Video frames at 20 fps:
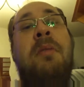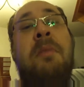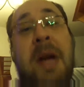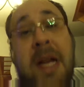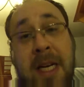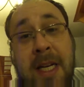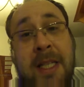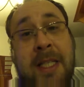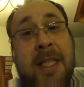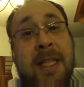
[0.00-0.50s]

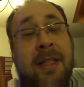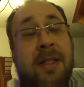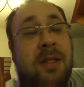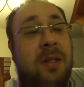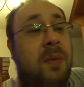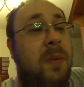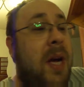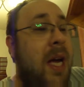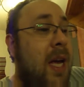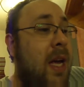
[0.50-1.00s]
made it
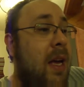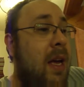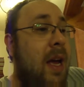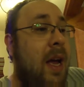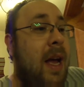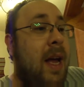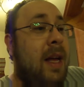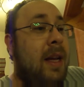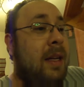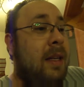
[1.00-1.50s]
this way,
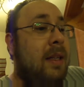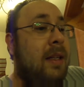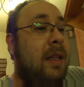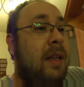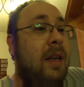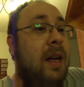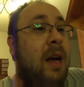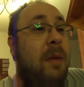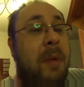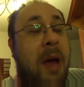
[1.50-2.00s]
and
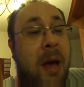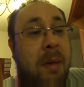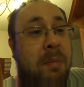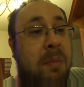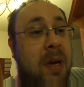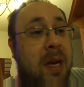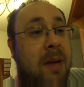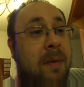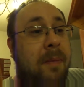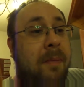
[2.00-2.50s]
I'm
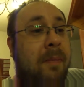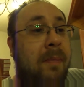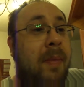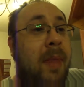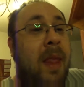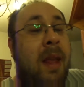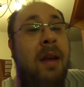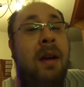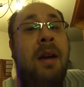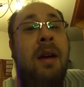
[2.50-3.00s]
happy
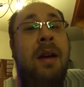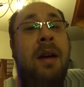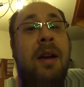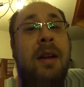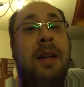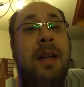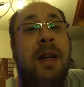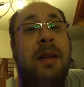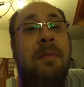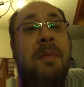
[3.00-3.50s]

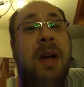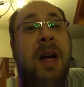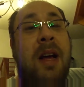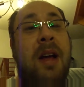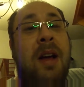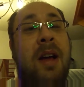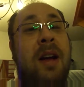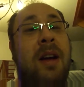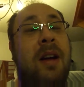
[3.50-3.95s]
that